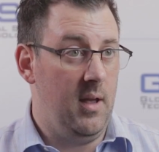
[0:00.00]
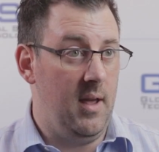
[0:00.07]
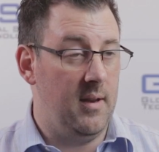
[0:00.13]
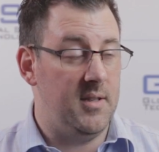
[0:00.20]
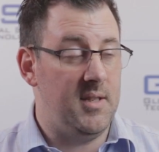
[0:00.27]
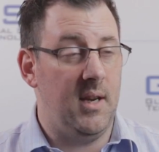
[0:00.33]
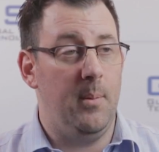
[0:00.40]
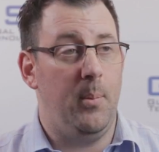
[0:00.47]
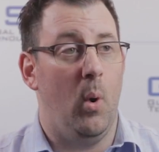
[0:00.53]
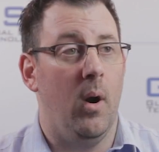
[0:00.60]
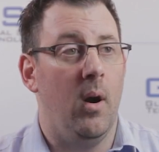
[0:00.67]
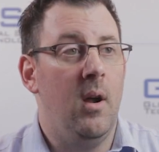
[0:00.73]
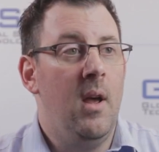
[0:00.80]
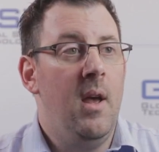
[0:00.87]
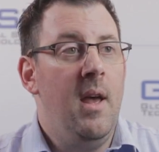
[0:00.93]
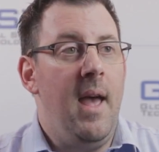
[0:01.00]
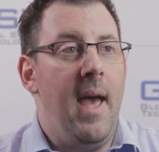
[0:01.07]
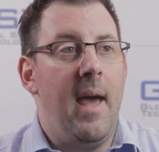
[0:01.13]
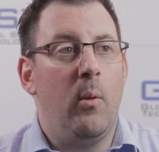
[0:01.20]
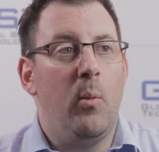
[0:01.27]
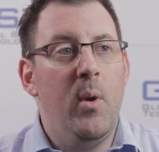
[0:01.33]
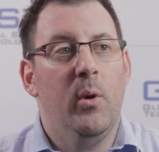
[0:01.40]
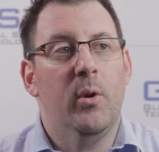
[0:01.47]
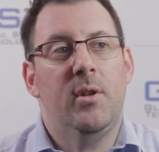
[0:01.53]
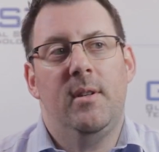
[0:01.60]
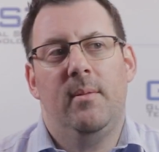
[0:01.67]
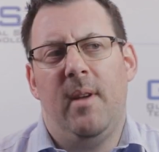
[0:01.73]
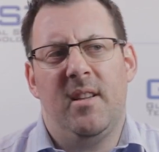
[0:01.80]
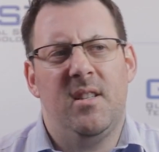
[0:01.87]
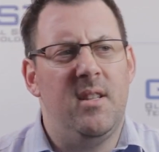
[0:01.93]
in Singapore, and we will
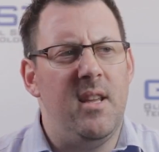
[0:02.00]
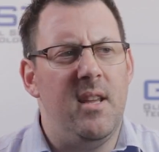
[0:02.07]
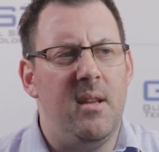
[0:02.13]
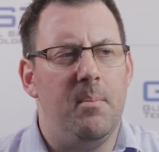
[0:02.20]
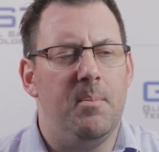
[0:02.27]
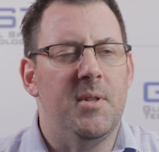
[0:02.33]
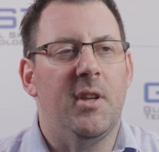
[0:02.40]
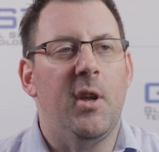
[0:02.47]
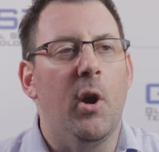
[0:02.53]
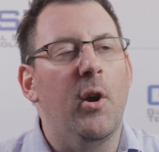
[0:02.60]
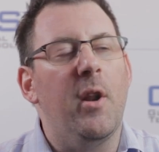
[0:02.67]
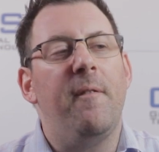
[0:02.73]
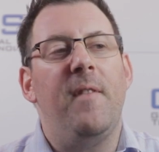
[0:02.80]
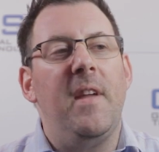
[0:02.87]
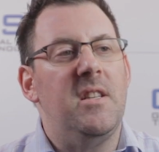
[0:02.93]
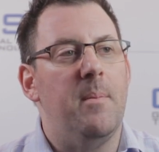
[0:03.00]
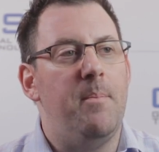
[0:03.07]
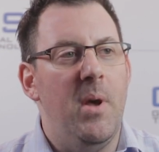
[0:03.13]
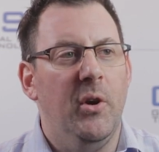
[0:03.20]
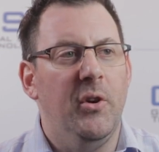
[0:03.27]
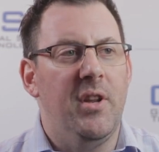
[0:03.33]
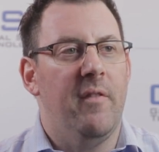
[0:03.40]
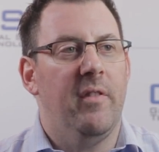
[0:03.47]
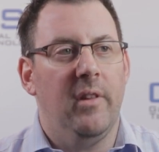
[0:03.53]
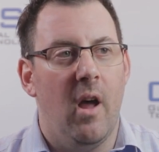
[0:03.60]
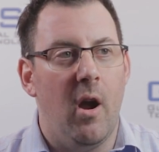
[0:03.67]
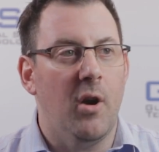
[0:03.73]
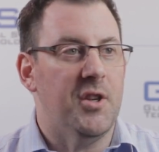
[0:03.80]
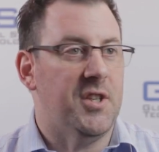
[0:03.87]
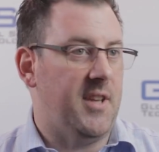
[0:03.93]
test the security feasibility of
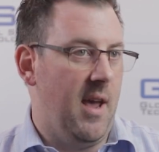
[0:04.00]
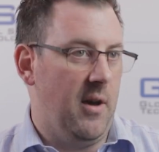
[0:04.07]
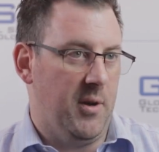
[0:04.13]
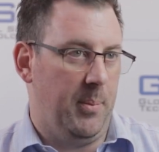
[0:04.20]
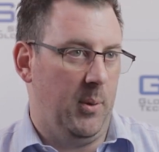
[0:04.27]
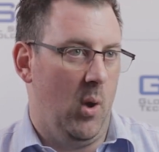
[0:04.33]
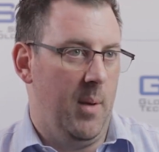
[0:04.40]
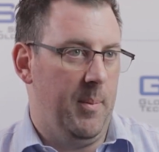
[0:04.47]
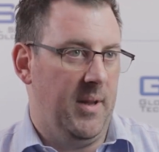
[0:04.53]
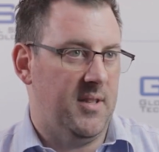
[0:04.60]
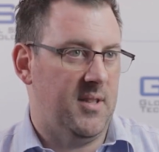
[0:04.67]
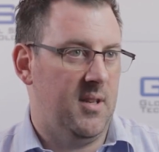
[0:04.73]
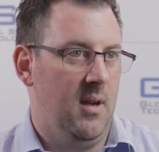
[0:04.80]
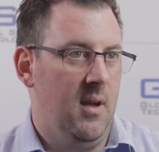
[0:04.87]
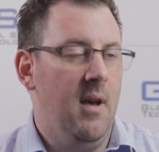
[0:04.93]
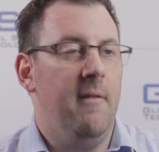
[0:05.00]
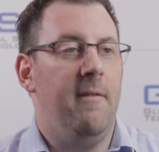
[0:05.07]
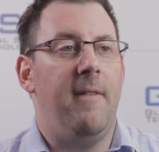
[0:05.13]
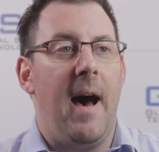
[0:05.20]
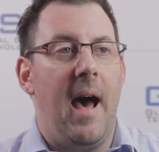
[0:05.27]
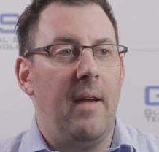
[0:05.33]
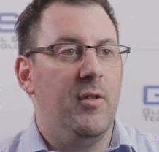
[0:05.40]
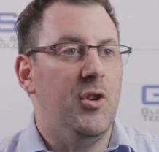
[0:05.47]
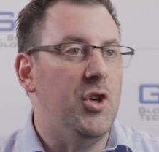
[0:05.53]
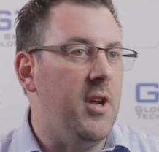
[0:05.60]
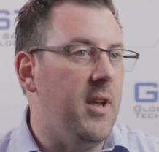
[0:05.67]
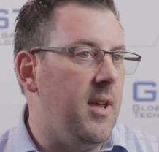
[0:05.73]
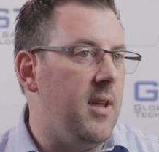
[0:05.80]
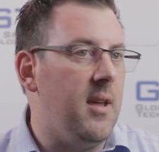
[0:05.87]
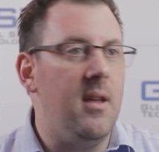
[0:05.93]
large-scale deployments.
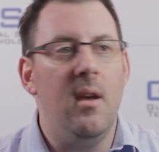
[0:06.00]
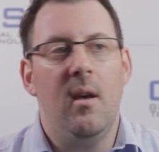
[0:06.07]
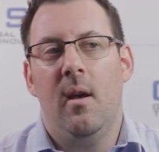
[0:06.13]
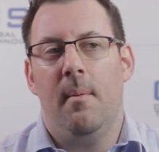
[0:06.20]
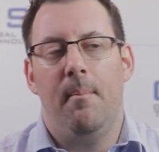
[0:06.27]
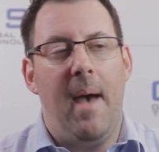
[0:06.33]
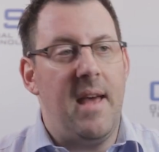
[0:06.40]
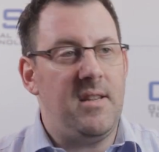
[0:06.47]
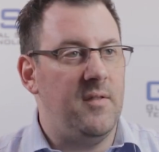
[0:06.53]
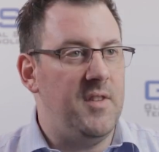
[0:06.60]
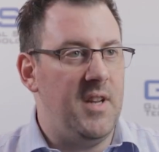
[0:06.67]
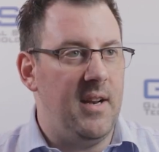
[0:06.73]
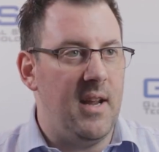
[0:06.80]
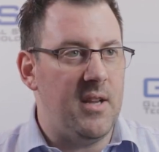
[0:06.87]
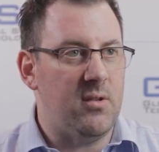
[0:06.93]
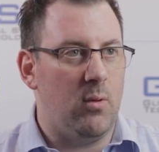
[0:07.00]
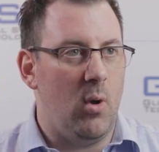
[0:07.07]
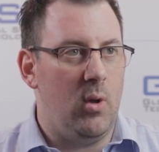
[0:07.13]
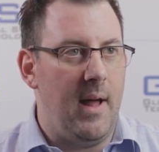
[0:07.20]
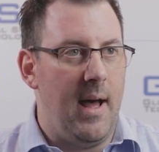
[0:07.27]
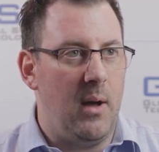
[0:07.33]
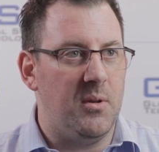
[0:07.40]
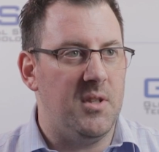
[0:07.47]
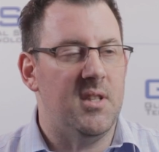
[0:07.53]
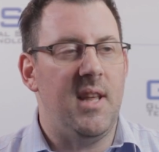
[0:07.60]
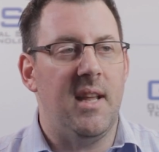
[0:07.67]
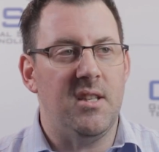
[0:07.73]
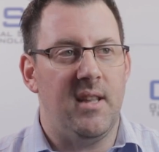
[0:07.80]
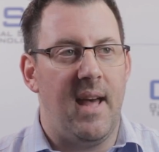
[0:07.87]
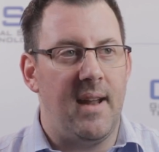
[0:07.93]
5G, massive DNS rollouts,
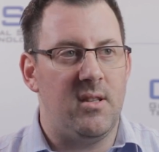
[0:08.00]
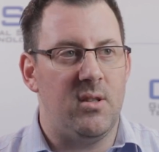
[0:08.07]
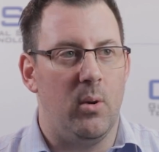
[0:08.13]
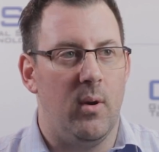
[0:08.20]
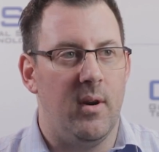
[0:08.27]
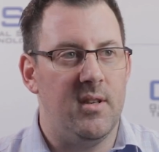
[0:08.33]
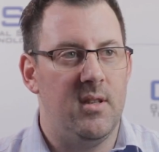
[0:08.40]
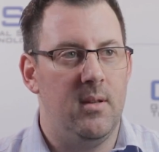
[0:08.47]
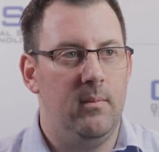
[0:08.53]
things of that sort.